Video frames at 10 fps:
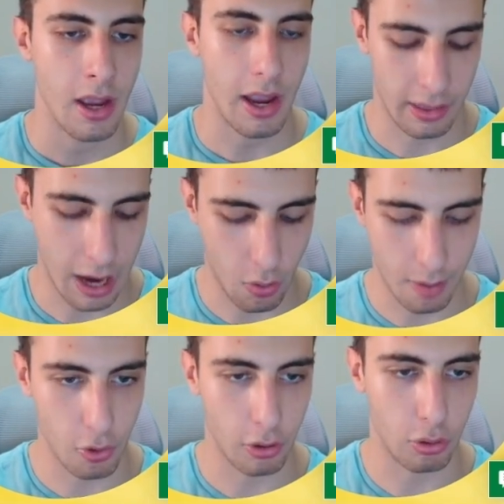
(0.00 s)
And now
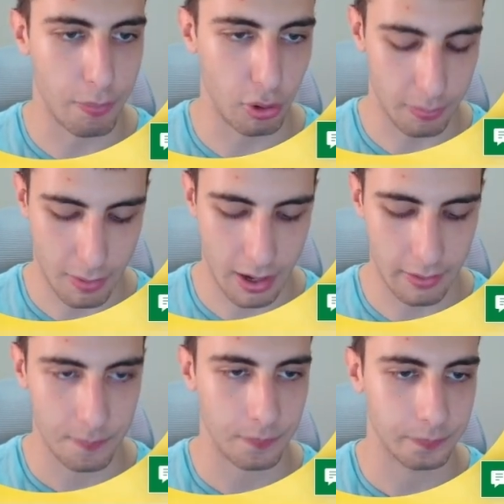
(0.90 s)
I'm going to put my
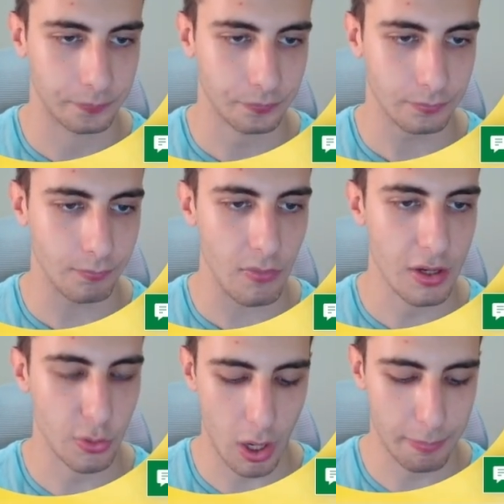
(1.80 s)

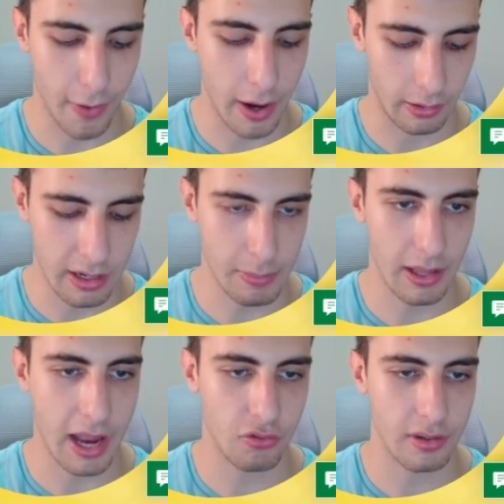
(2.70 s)
swipe file email
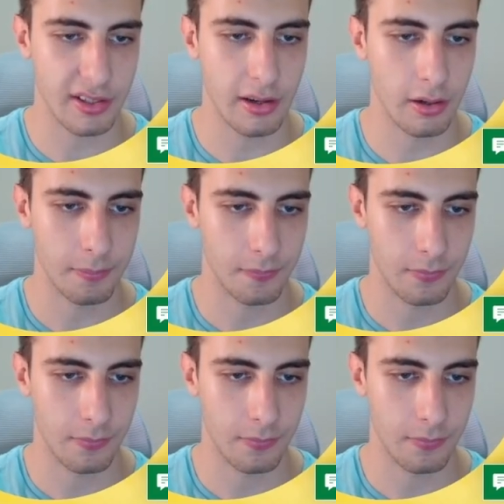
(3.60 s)
address here,